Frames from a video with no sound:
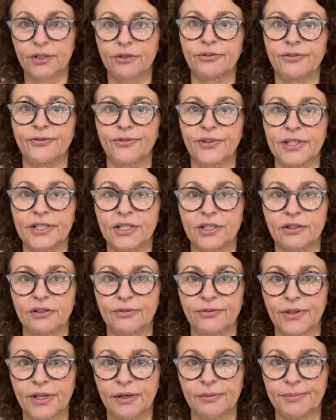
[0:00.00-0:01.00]
the graffiti
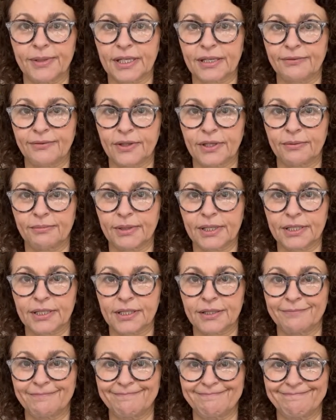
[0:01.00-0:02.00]
off. That'll make everything better.